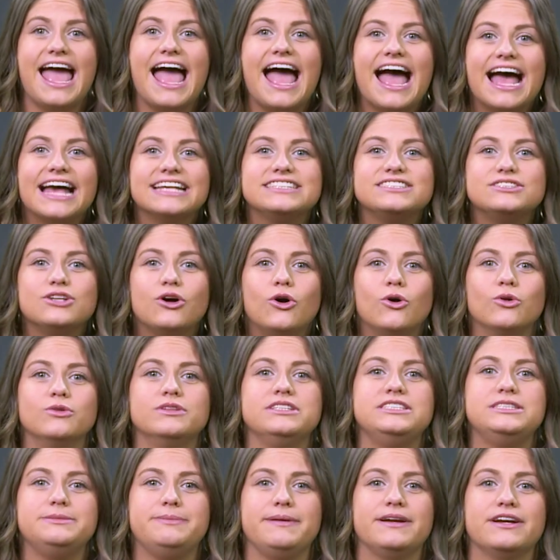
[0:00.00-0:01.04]
ask the
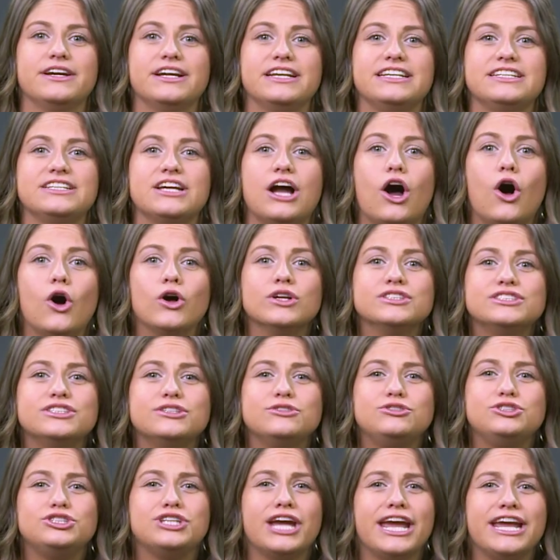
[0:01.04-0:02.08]
Holy Spirit to
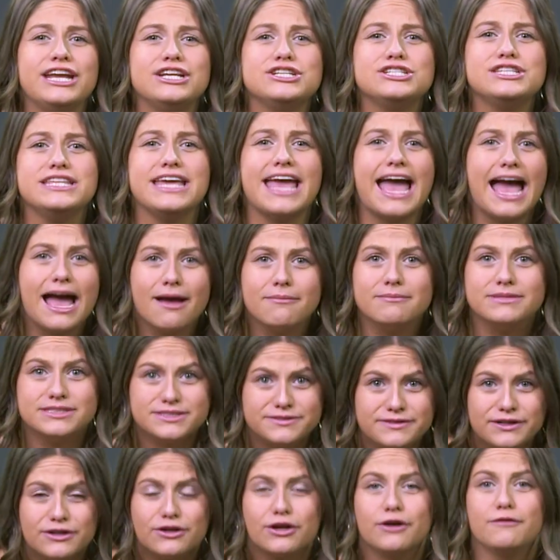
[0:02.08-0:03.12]
also change the
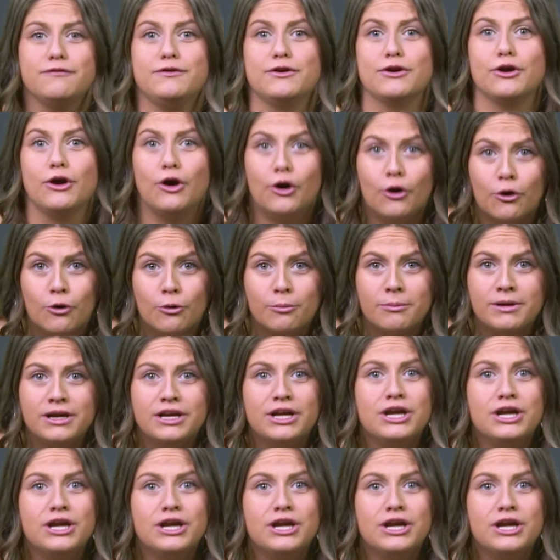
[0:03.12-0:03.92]
atmosphere of your home,